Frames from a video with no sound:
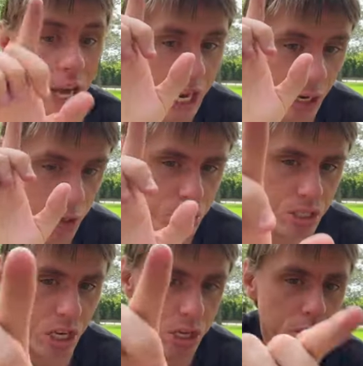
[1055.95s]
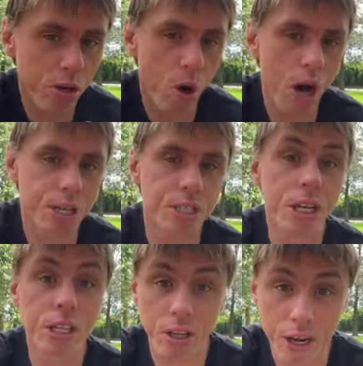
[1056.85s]
and I'll see you guys
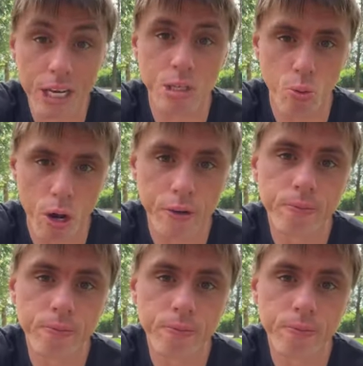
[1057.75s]
in the next one.